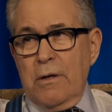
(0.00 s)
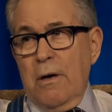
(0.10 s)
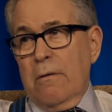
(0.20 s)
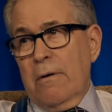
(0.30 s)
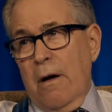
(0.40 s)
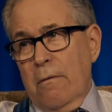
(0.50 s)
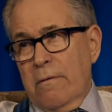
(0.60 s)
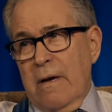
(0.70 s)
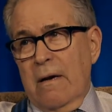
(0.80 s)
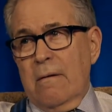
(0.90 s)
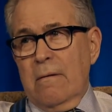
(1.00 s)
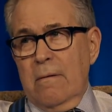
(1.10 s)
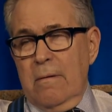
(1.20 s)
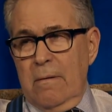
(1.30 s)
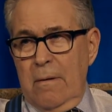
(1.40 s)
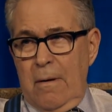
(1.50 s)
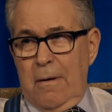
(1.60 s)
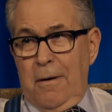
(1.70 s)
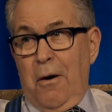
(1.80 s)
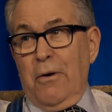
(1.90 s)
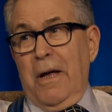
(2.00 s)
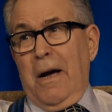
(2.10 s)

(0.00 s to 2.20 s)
You owned the hotel, right? We Coney